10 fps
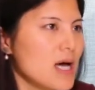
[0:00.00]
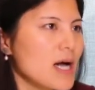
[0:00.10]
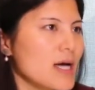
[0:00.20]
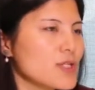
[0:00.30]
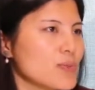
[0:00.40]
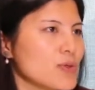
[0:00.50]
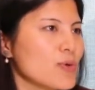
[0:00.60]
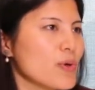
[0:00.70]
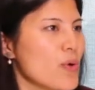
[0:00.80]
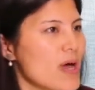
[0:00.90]
customer
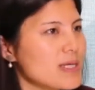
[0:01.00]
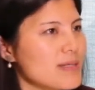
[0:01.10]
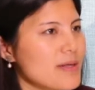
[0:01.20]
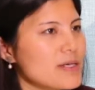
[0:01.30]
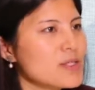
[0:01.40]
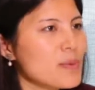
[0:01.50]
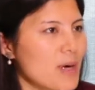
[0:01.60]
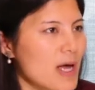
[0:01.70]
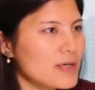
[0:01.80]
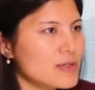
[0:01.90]
request their
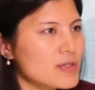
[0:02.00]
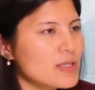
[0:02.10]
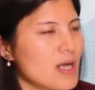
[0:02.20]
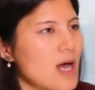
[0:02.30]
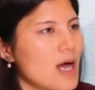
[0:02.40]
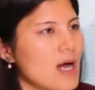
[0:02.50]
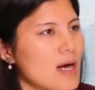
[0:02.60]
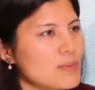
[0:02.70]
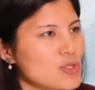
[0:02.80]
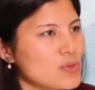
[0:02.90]
suppliers
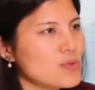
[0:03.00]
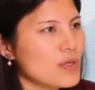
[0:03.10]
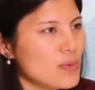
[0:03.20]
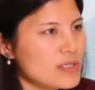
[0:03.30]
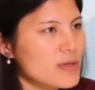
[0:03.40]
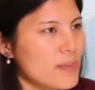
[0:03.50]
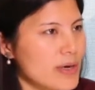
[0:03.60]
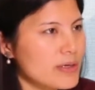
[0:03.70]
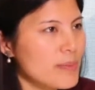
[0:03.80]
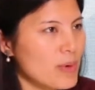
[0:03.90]
come to the North
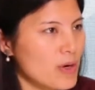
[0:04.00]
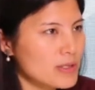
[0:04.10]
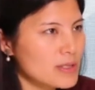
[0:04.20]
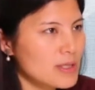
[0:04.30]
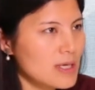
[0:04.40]
America block.